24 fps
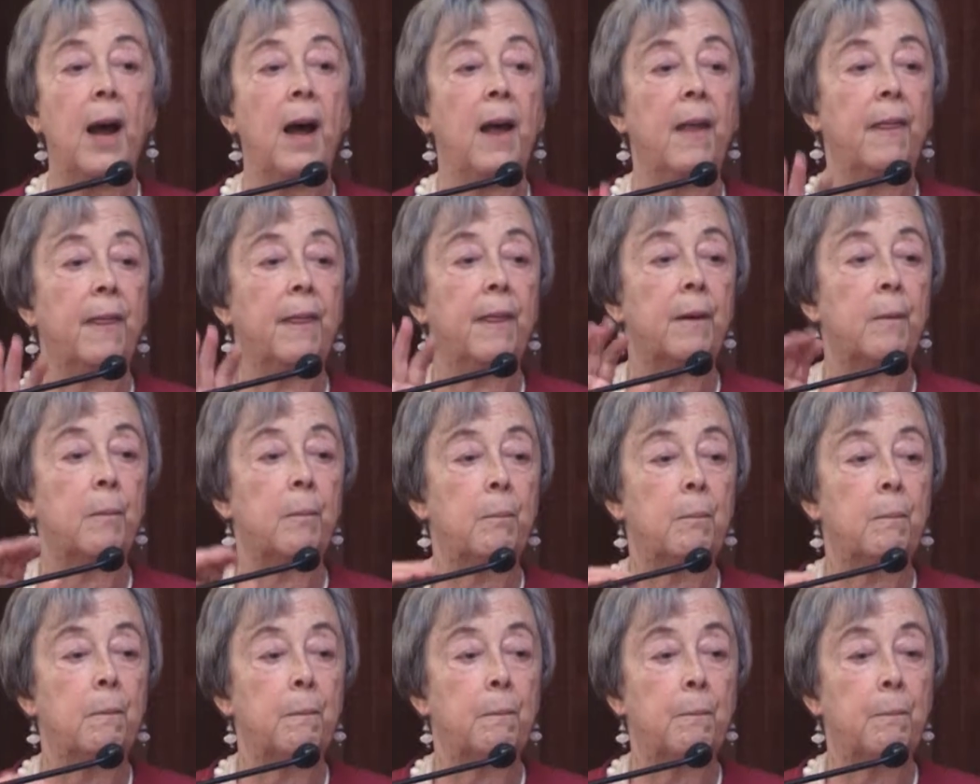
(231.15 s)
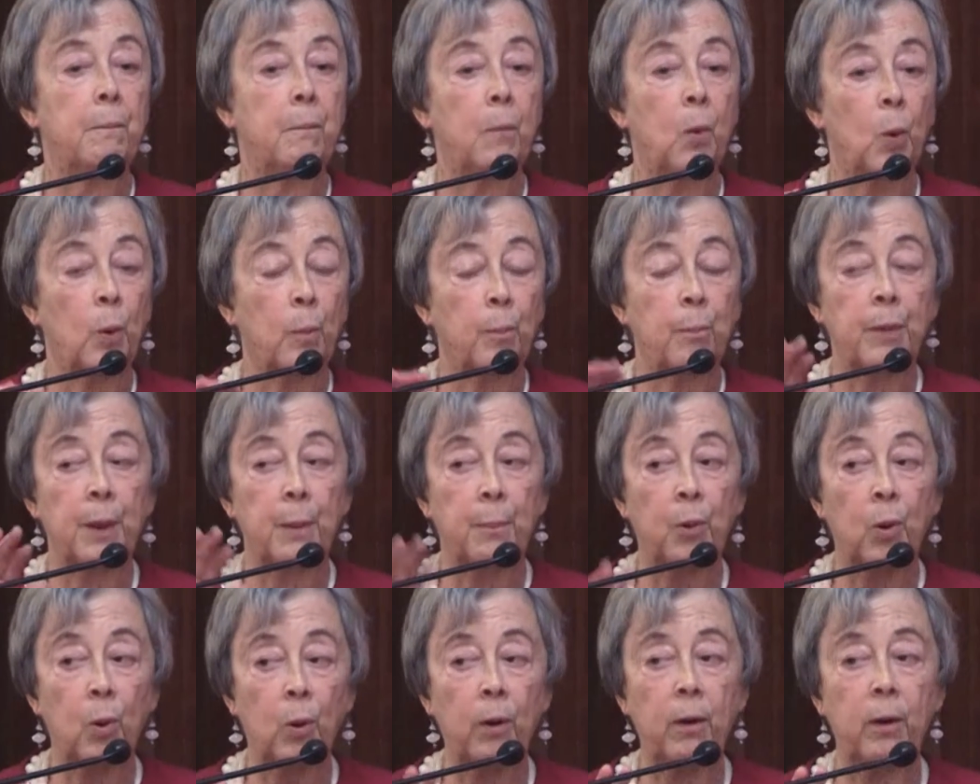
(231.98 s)
And the, more, the
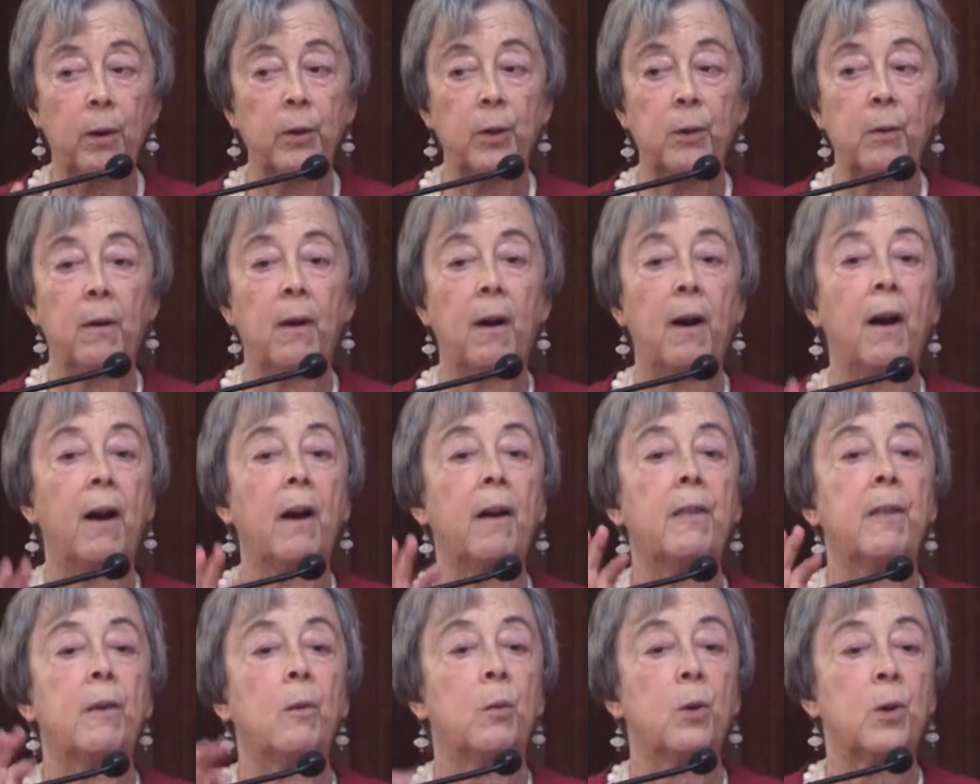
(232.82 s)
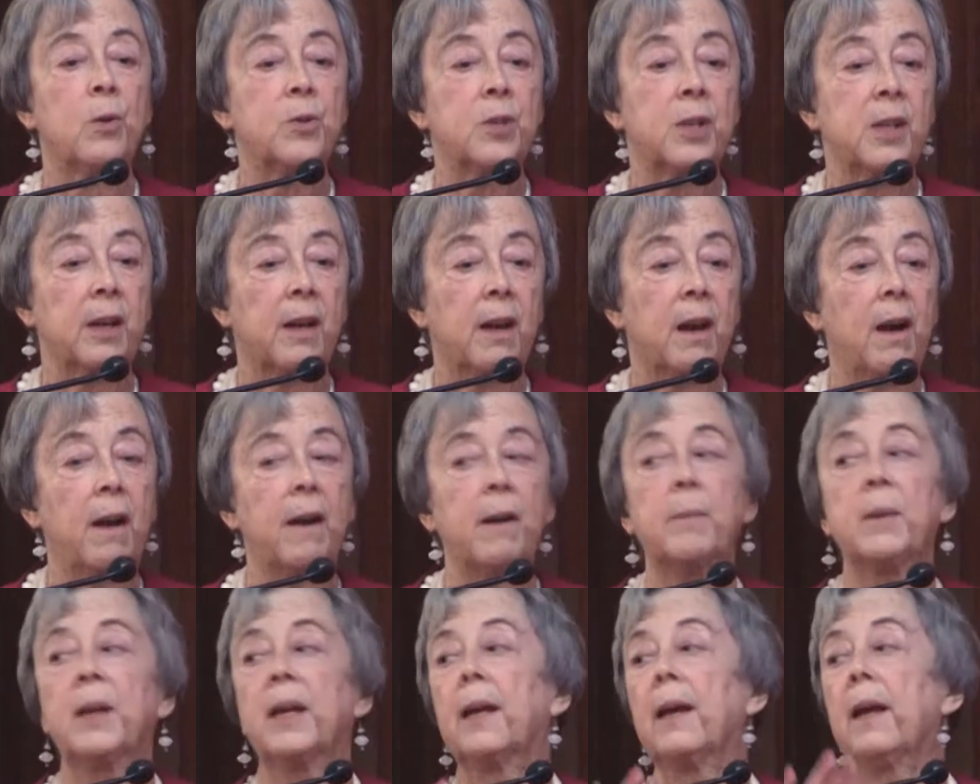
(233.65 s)
poorer you are, the worse the
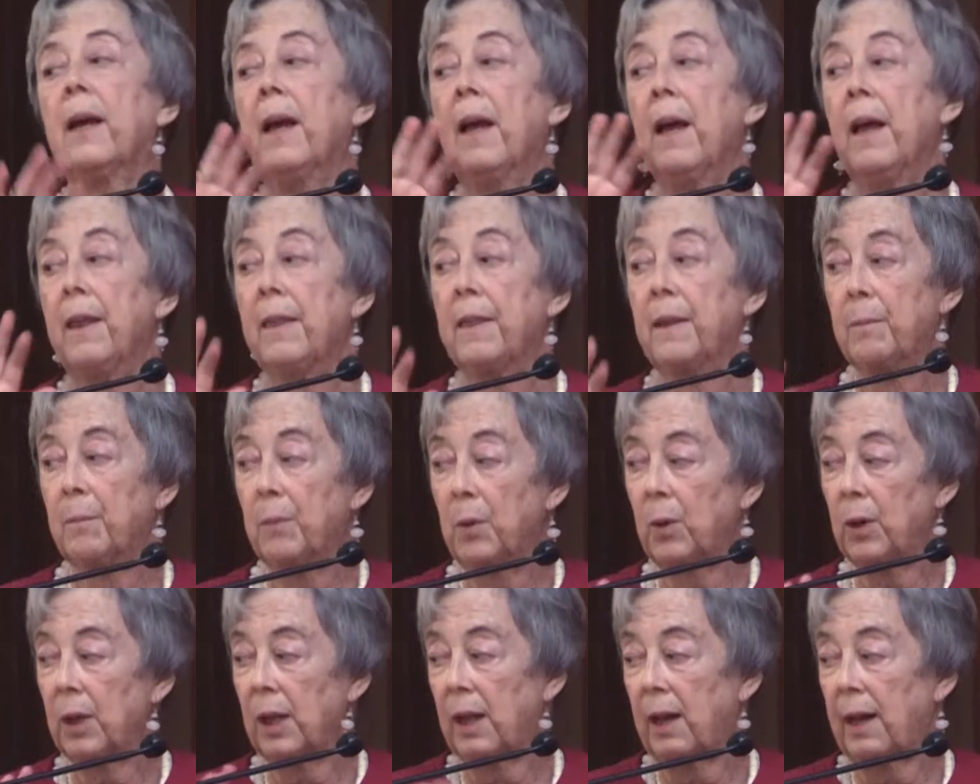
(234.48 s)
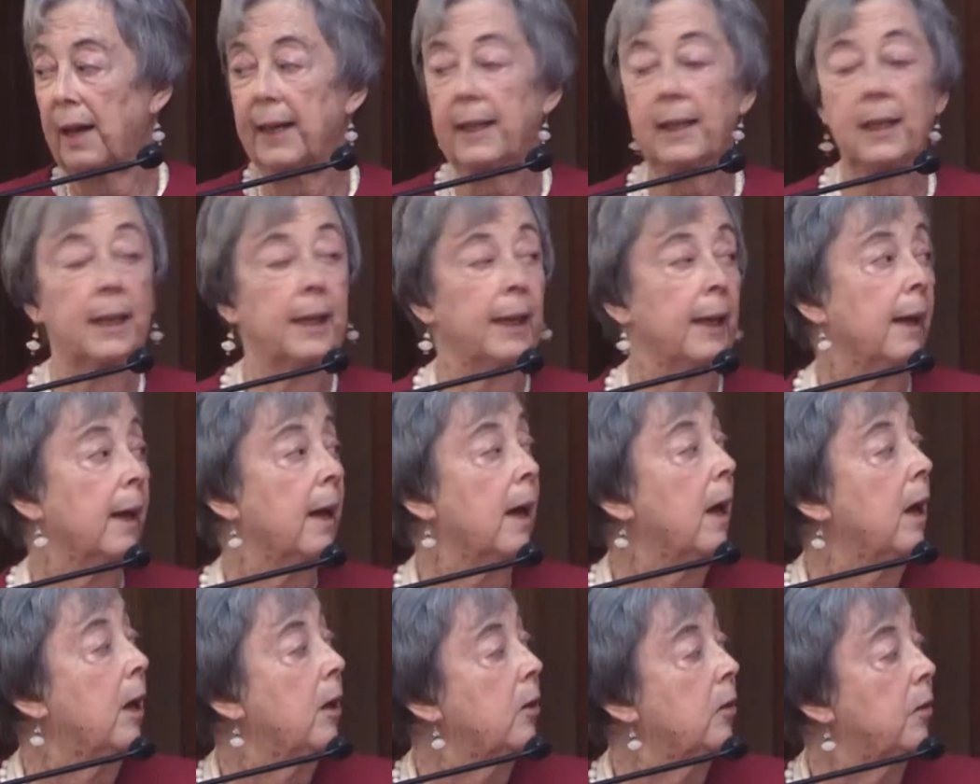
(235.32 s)
economy, the more likely
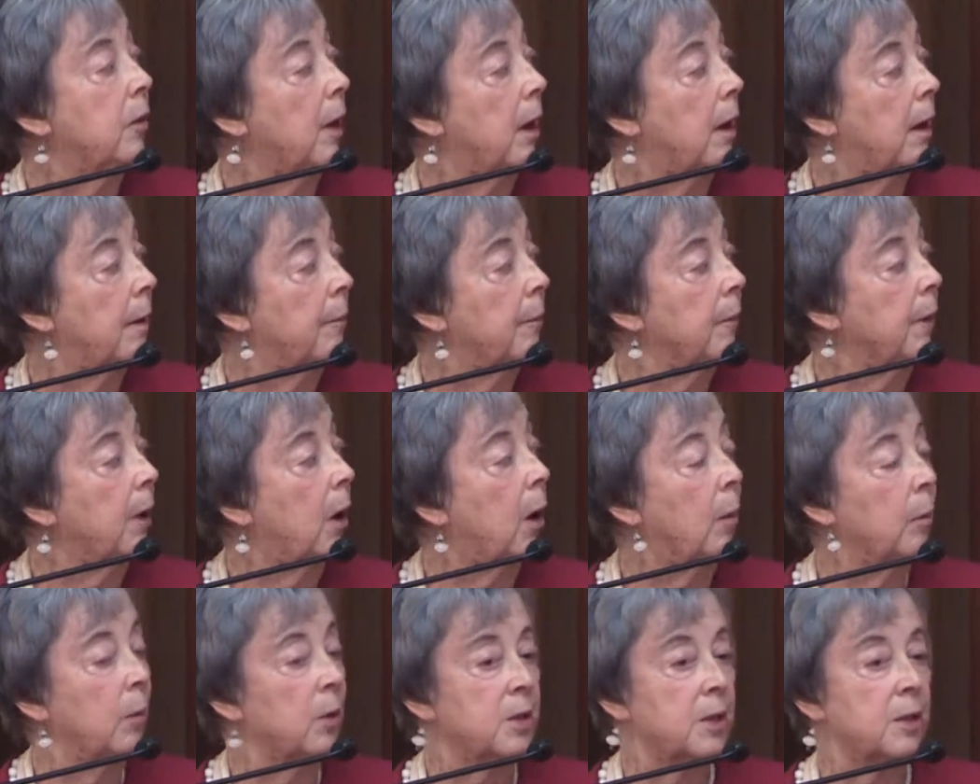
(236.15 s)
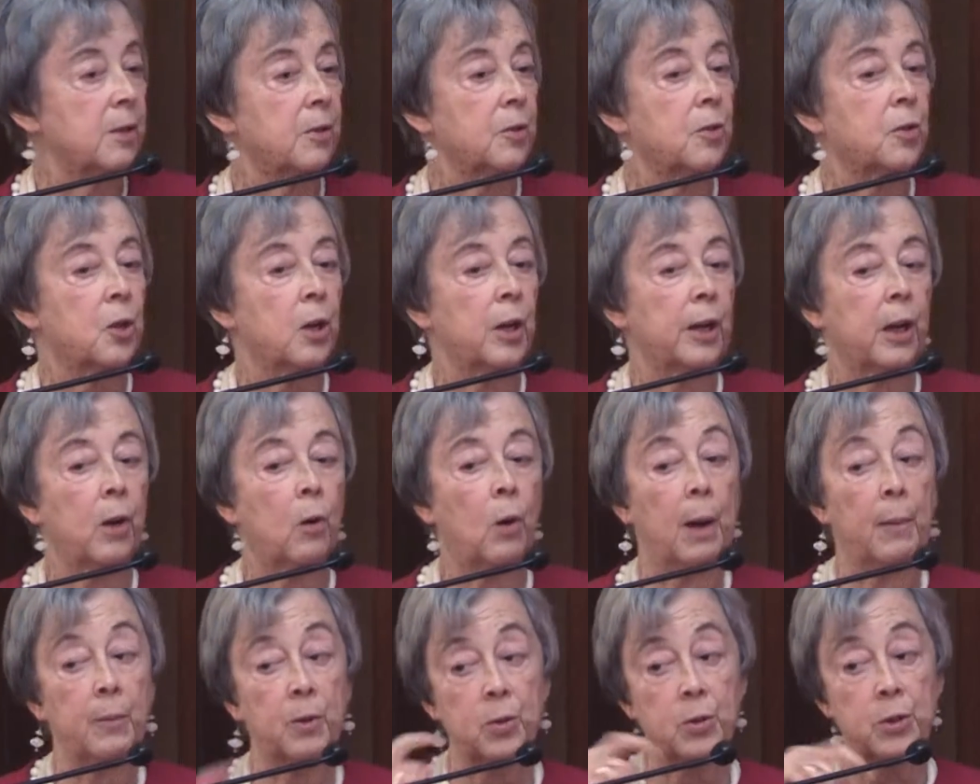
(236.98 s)
uh, homelessness is going to
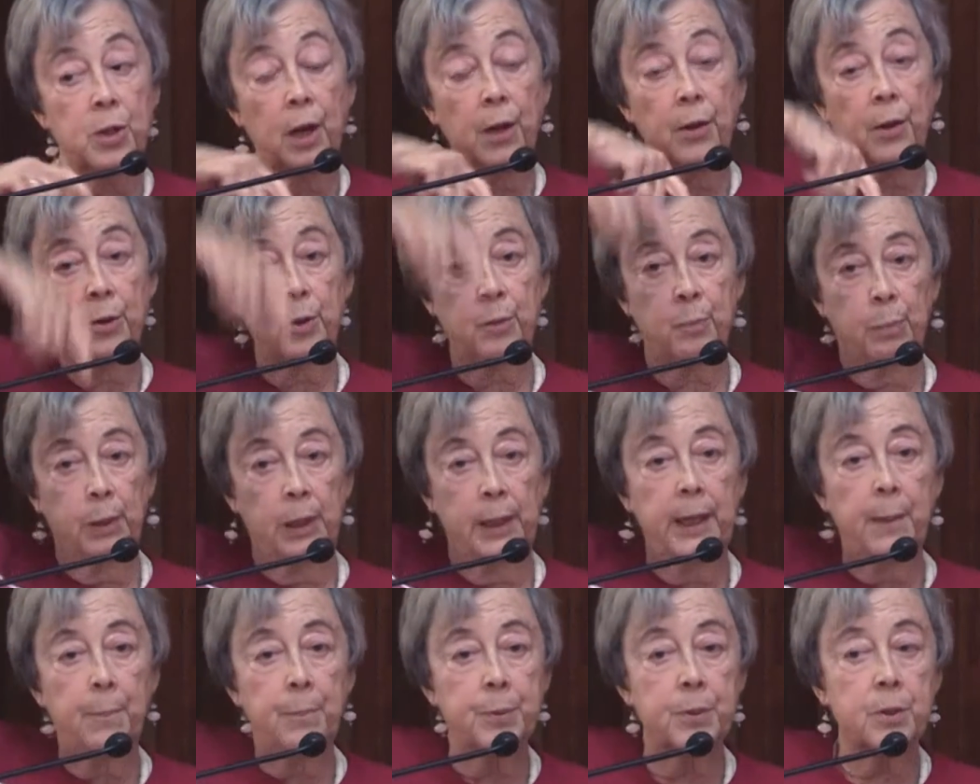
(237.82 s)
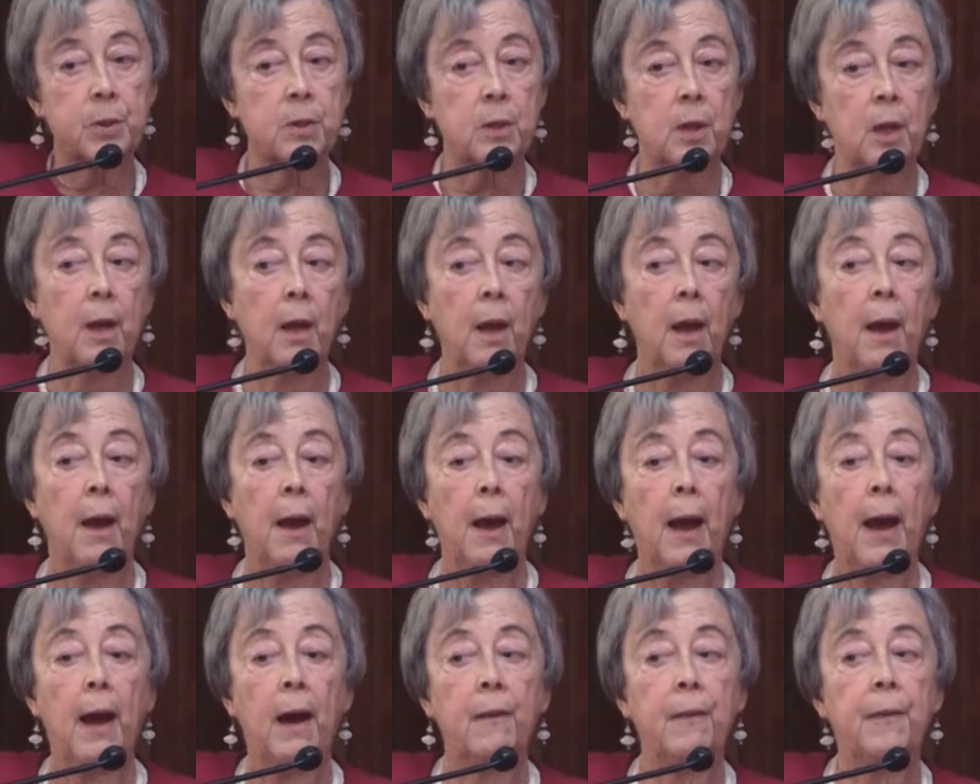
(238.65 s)
go up. You saw those blips
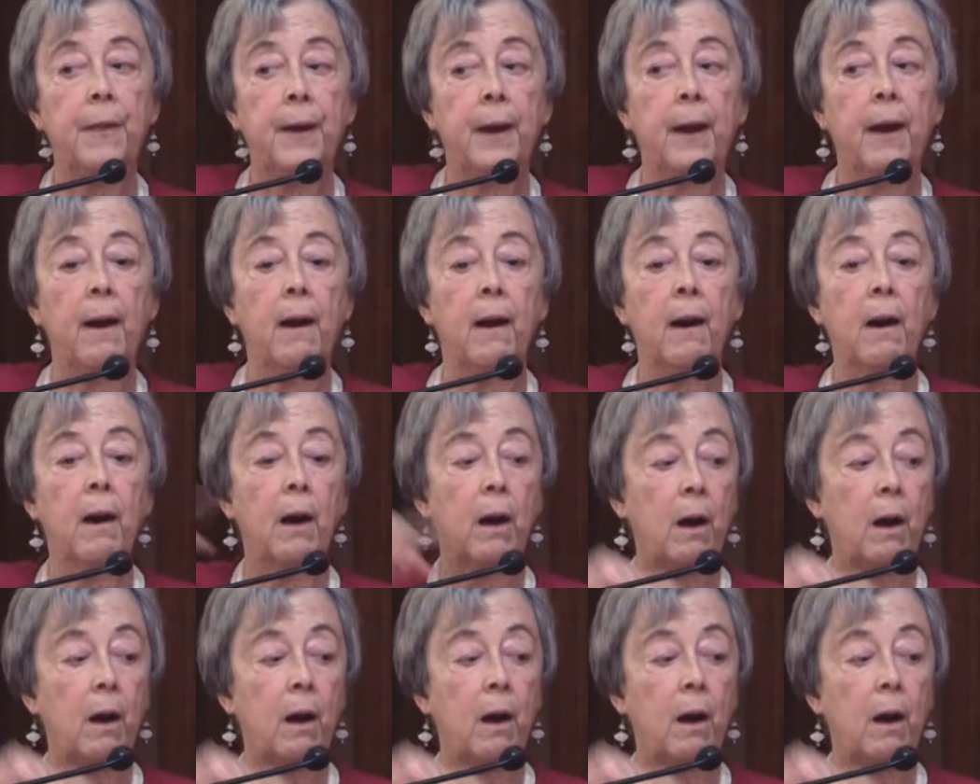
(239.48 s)
out there